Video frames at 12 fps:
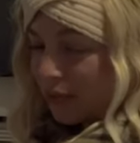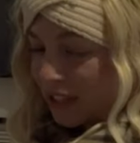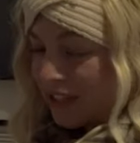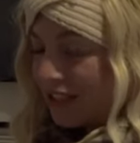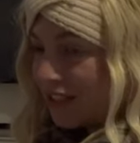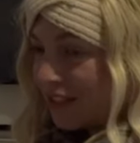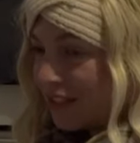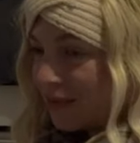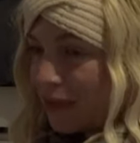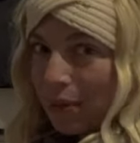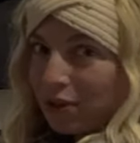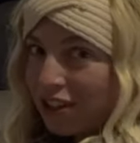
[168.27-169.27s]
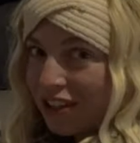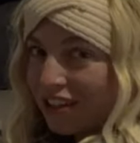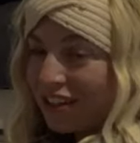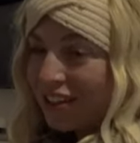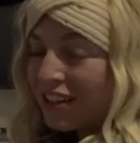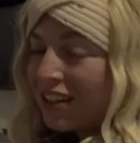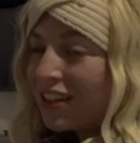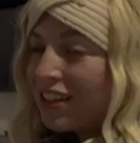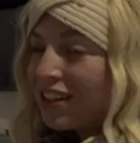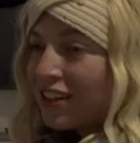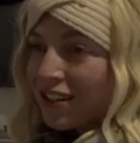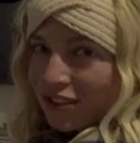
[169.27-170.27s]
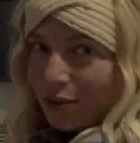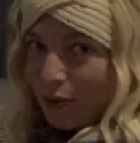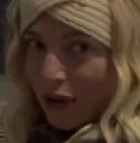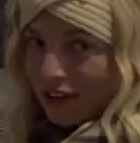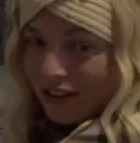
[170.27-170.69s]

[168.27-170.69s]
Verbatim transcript: place to be able to cook. Super